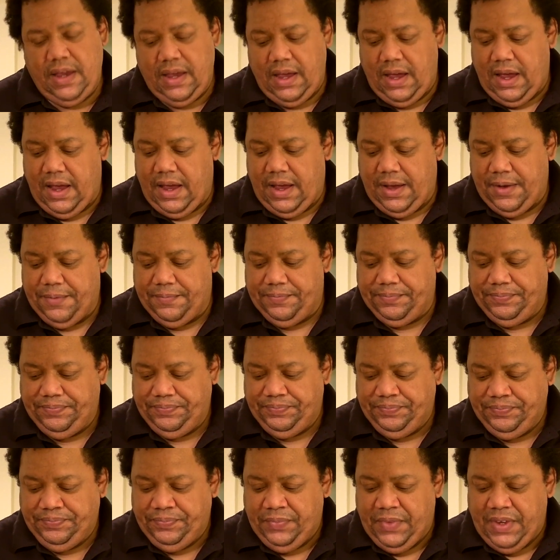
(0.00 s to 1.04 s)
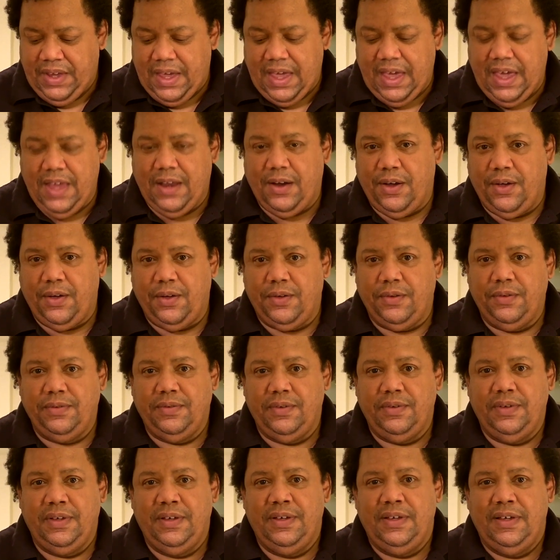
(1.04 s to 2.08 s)
It'll
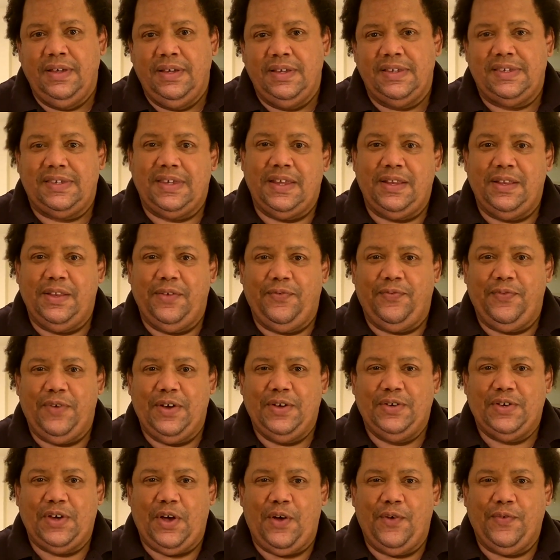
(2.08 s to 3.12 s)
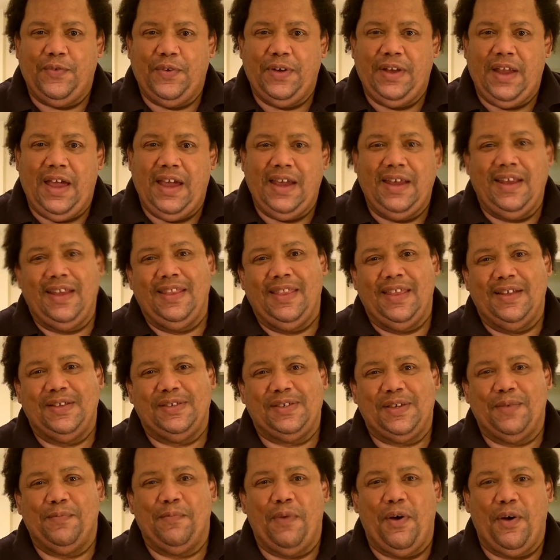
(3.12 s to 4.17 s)
sit in the fridge overnight, and then
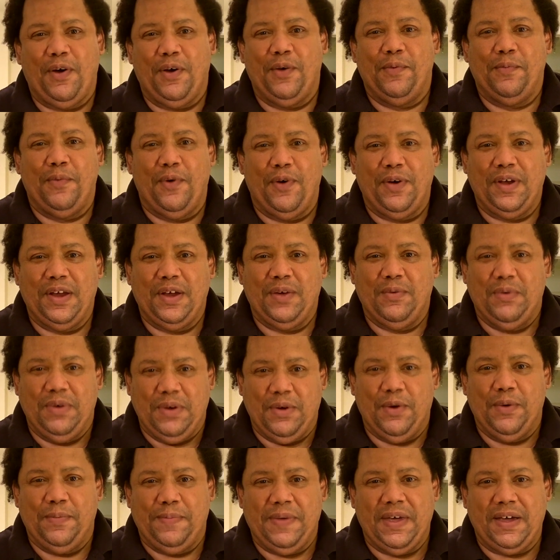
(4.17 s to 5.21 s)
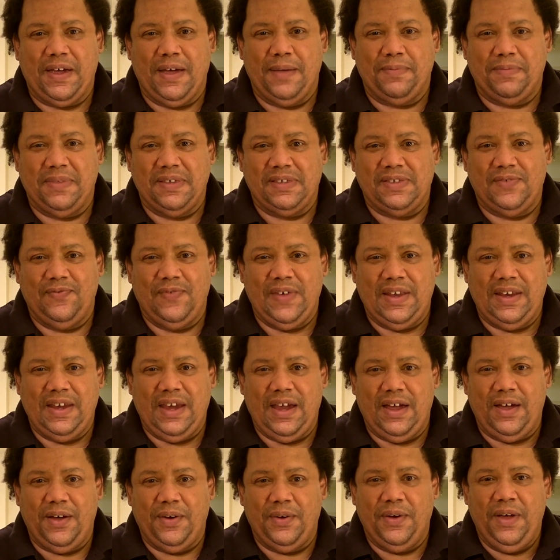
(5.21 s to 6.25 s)
tomorrow morning we will pick up this
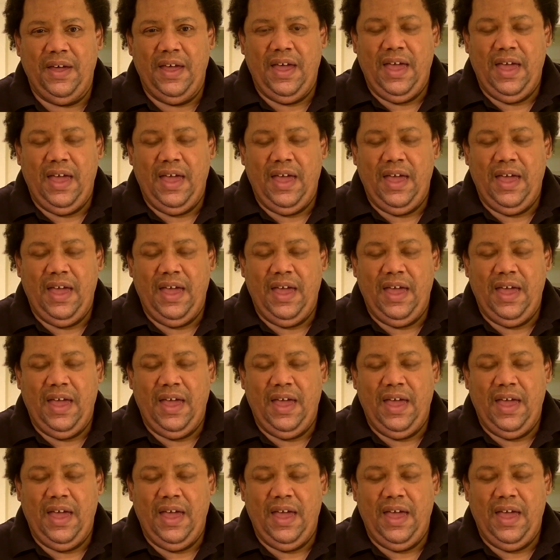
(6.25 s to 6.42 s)
video